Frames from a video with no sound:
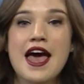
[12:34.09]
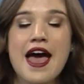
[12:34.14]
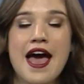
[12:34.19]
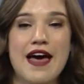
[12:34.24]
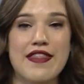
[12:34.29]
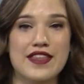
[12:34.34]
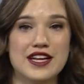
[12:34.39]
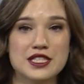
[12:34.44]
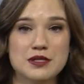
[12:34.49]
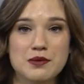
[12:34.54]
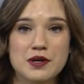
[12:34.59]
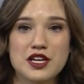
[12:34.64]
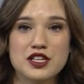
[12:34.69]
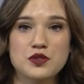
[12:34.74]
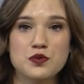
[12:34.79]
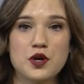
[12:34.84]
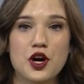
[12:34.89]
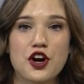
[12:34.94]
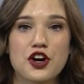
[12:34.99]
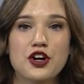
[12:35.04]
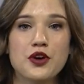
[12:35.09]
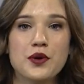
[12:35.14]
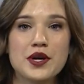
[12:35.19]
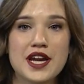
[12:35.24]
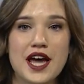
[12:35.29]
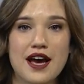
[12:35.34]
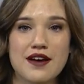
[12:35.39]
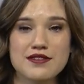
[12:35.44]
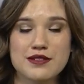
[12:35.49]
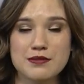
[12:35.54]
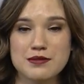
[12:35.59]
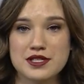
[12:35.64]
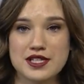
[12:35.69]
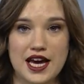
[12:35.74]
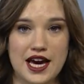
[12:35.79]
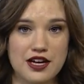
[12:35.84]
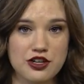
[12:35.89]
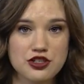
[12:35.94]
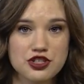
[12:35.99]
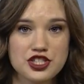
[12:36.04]
and that's because we are going to have some
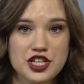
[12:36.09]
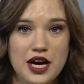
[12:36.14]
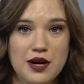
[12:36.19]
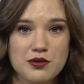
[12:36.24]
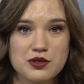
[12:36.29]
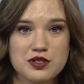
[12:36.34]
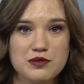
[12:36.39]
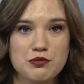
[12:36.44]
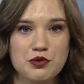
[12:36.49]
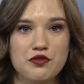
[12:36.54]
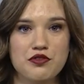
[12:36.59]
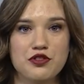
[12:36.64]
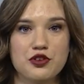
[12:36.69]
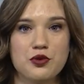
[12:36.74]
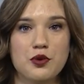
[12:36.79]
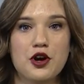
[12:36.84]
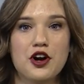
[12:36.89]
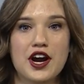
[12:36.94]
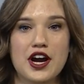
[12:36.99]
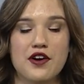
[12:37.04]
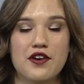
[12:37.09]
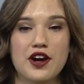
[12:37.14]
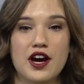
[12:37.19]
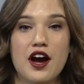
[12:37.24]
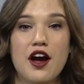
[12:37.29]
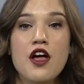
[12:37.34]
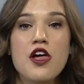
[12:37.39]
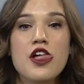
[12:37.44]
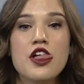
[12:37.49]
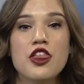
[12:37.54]
scattered showers move through our area